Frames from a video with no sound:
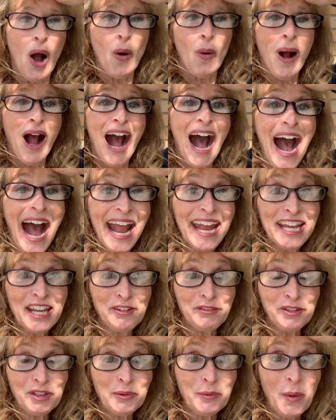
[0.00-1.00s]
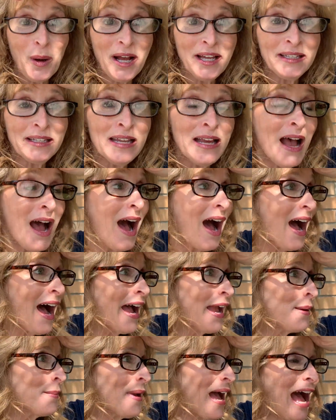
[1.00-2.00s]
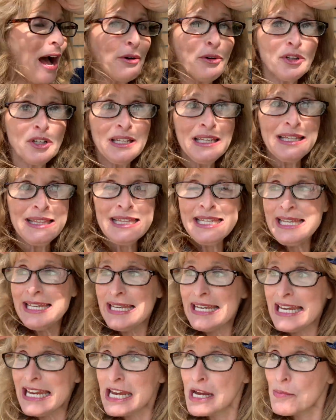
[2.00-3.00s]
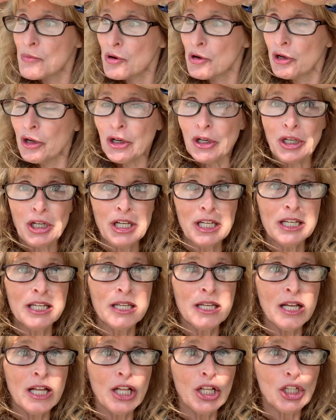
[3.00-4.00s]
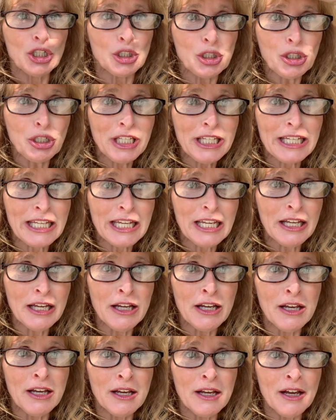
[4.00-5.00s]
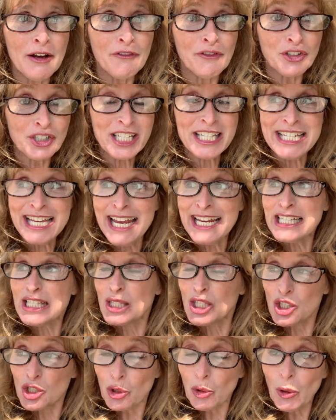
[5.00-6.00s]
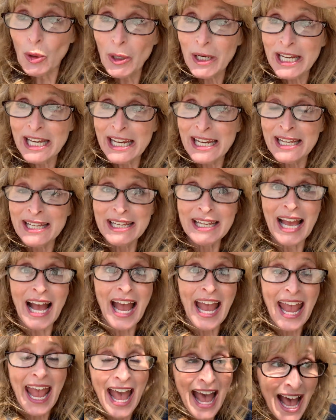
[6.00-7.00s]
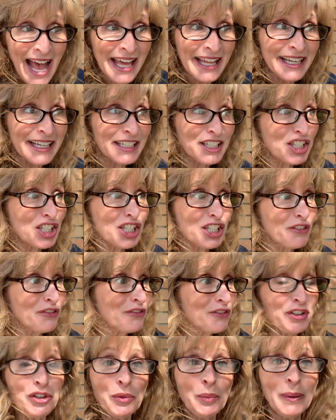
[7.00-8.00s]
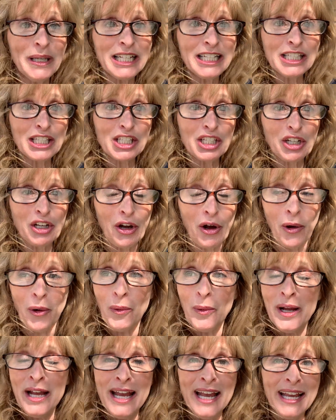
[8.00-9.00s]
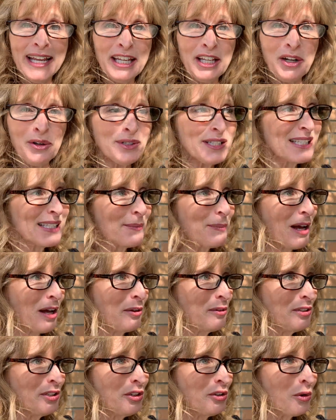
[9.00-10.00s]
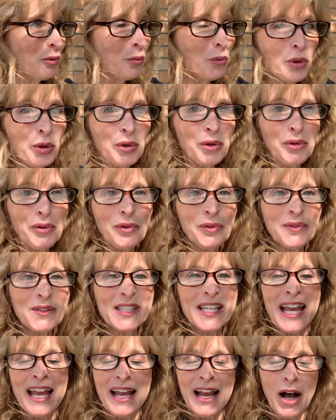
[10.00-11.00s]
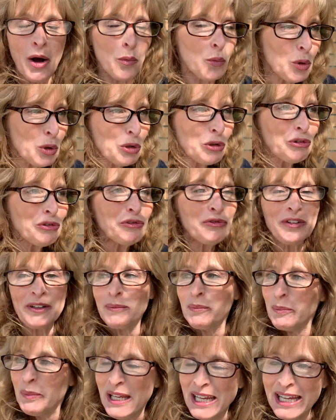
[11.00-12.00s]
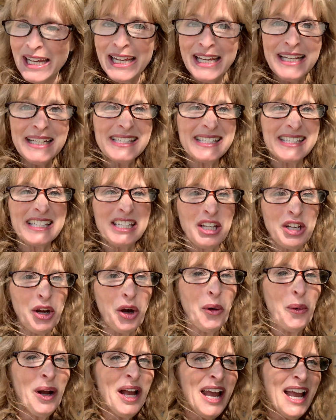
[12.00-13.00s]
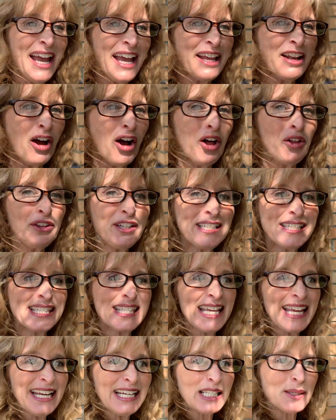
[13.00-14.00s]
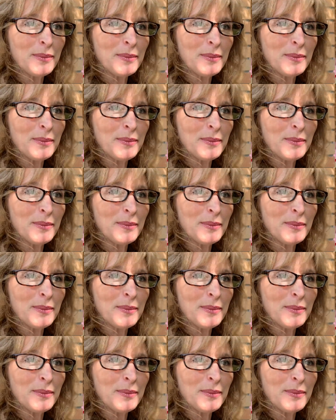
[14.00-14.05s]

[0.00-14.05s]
Hi everyone. I'm out in the neighborhood looking for today's story. I had it just a few minutes ago. It's about, wolves, a wolf and pigs and all these things.